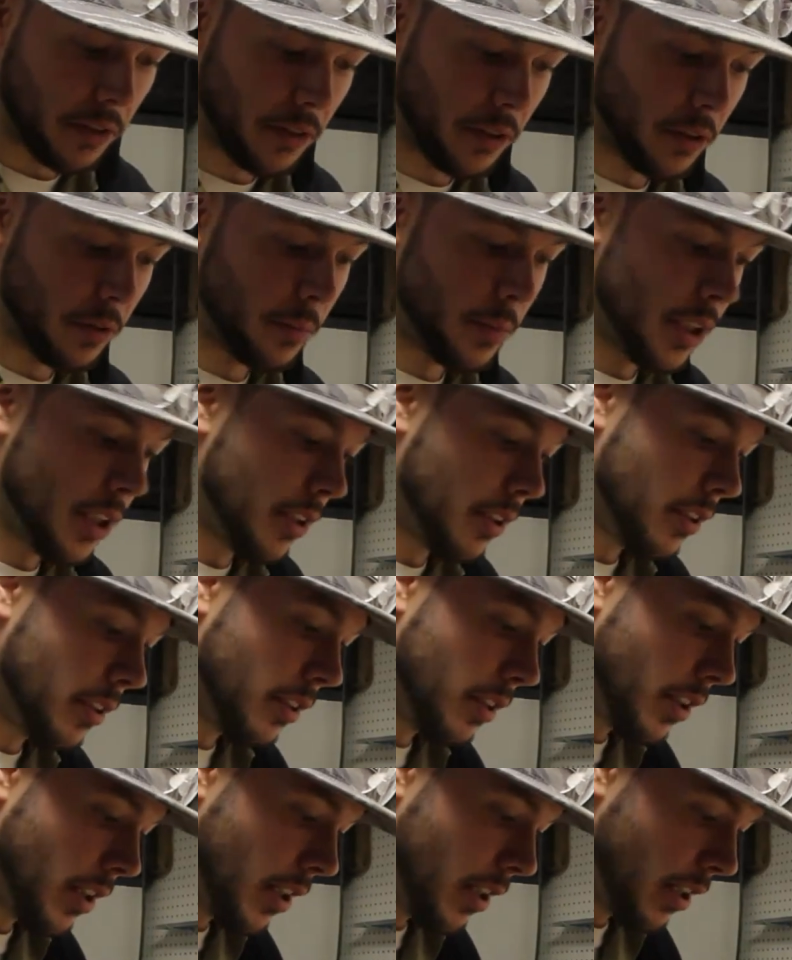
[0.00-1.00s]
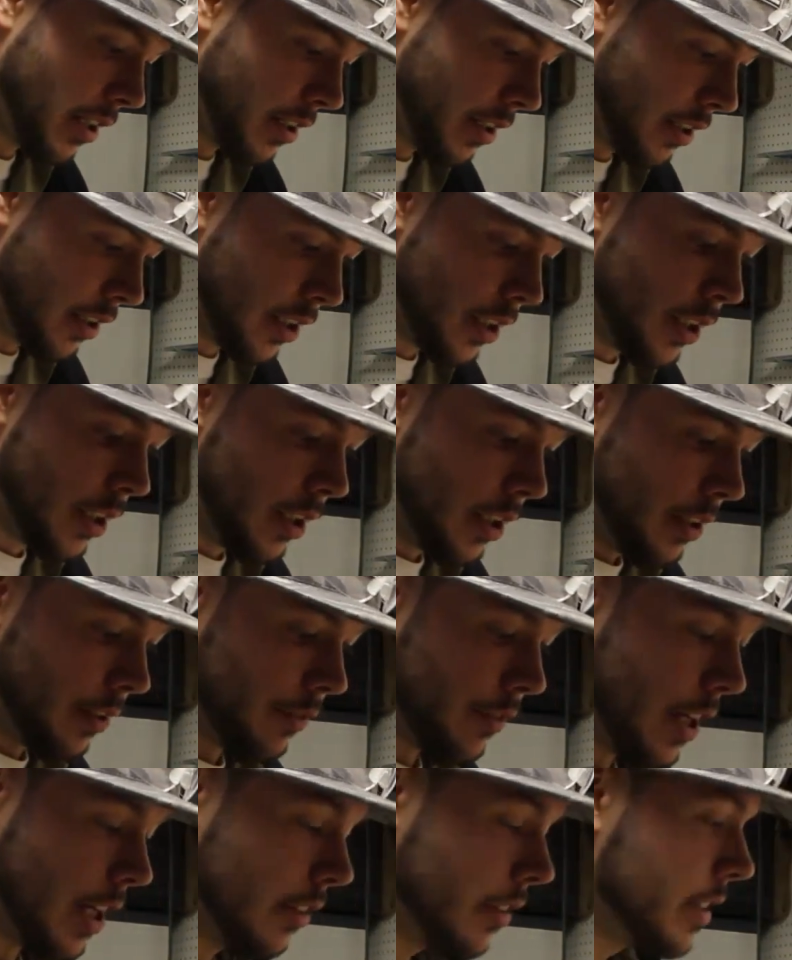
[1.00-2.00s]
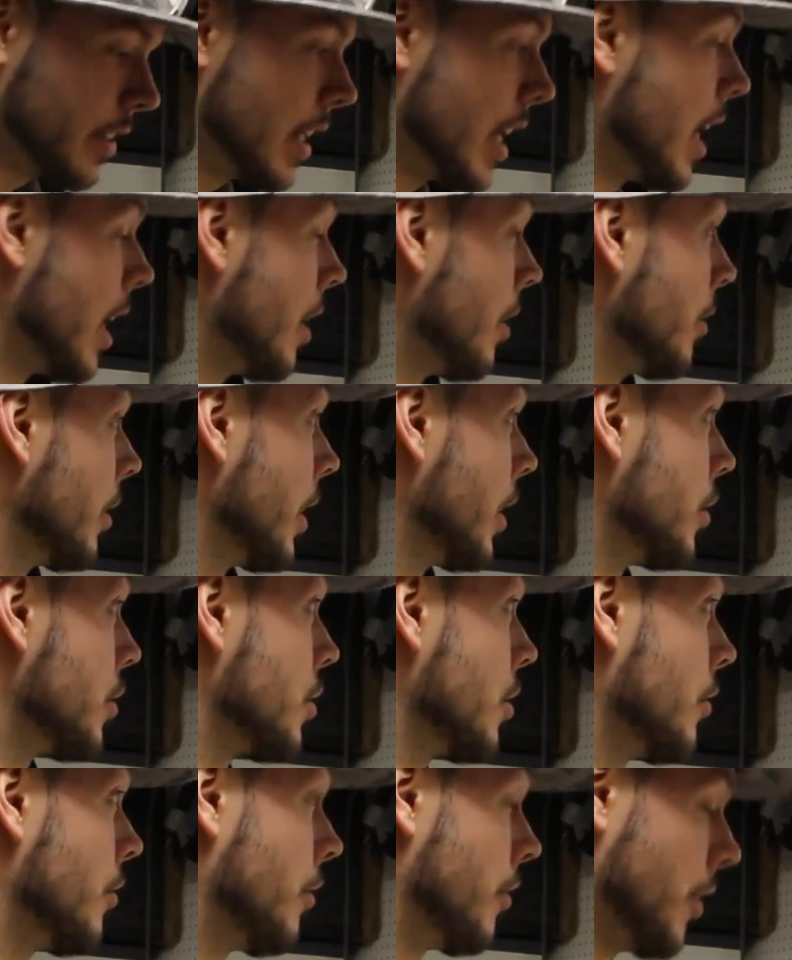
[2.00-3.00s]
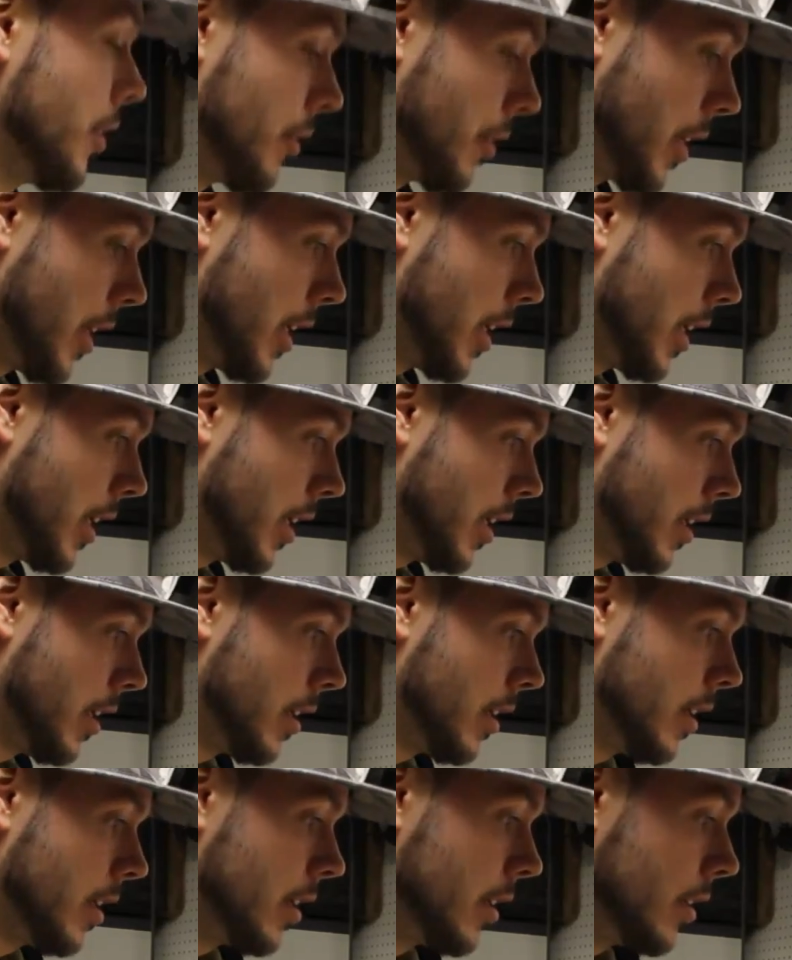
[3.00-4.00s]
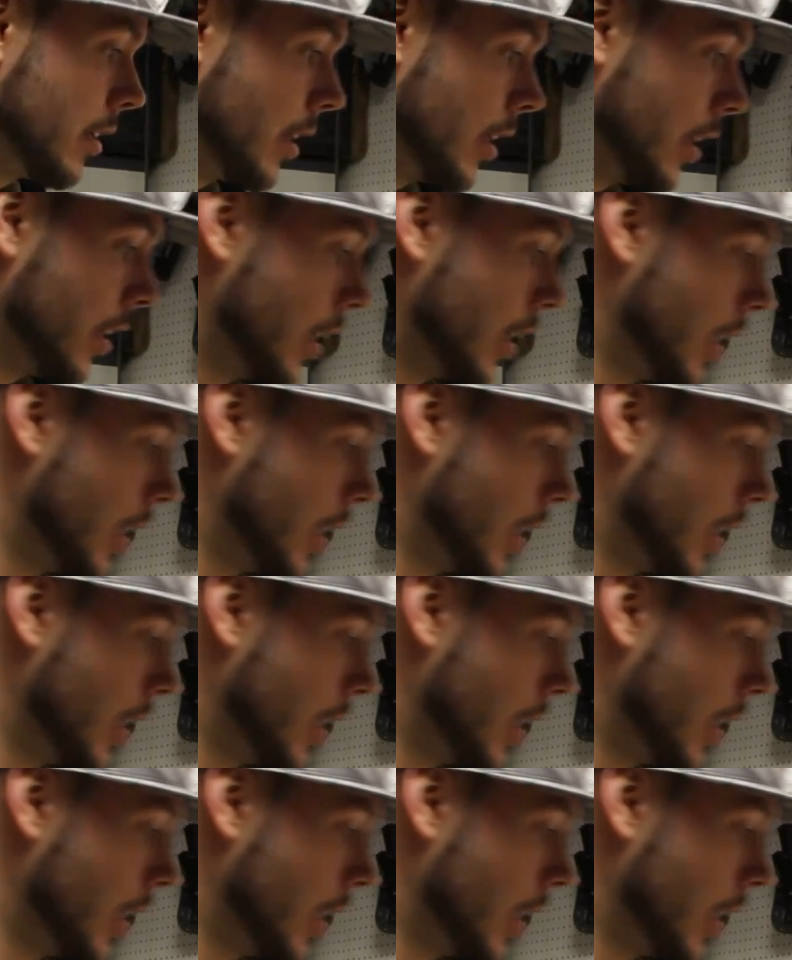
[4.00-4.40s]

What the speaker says: a little bit and file it down, and it should fit right in. And